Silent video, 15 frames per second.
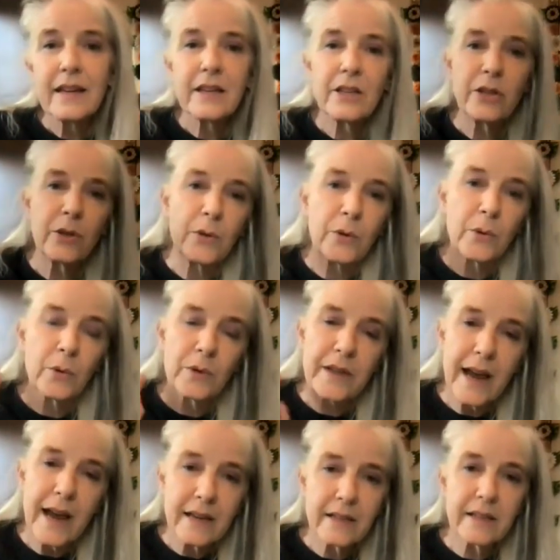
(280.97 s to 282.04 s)
to
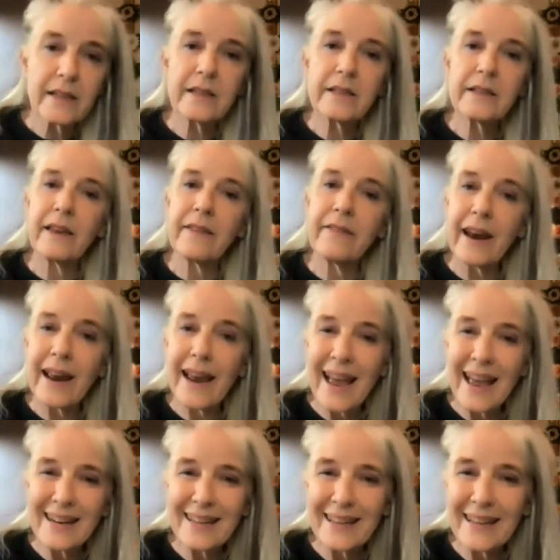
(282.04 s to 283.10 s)
Texas, and then I
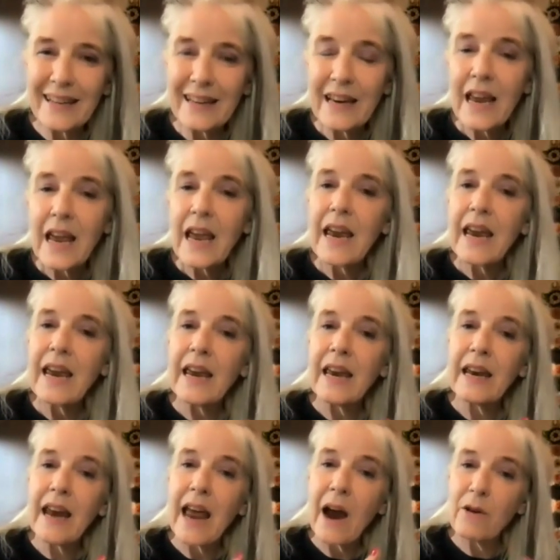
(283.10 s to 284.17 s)
ended
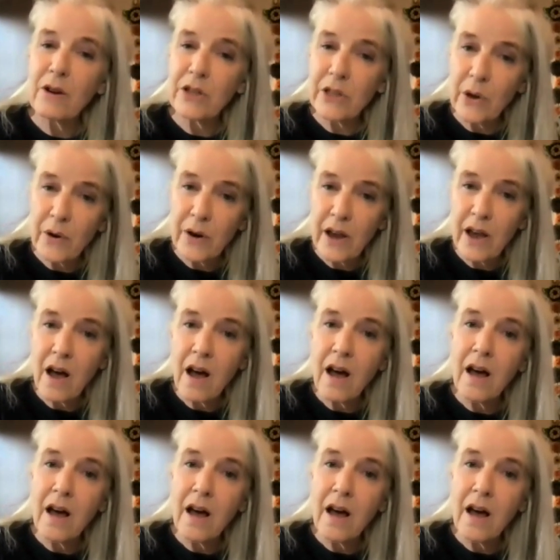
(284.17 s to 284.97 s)
in Arizona